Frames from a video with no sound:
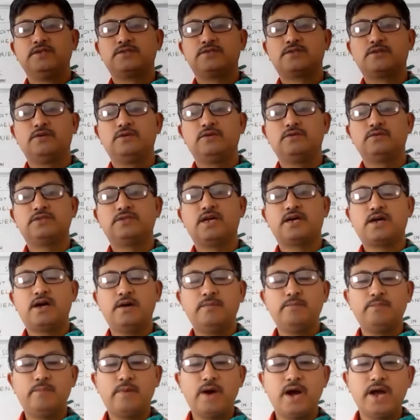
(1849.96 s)
So the
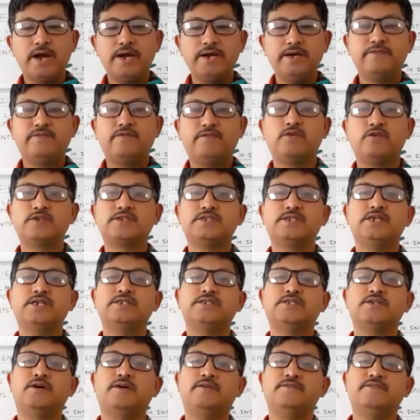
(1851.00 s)
combined
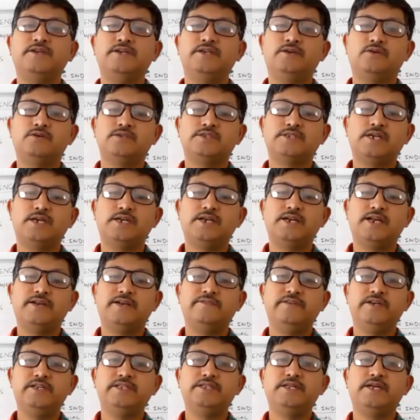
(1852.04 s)
forces of erosion
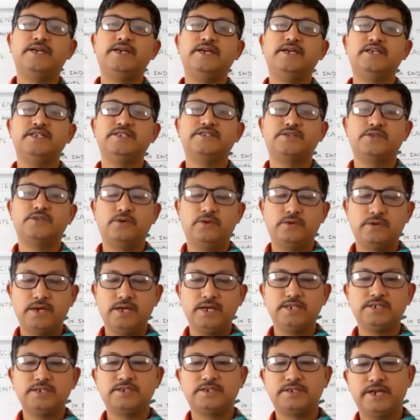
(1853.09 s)
and weathering is known
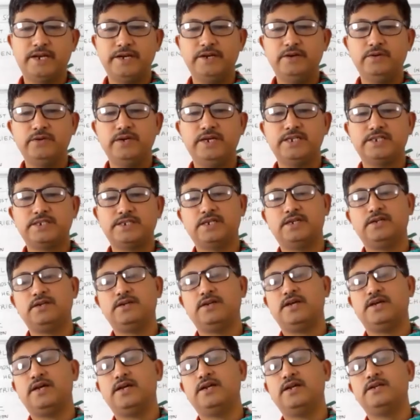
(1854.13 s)
as denudation,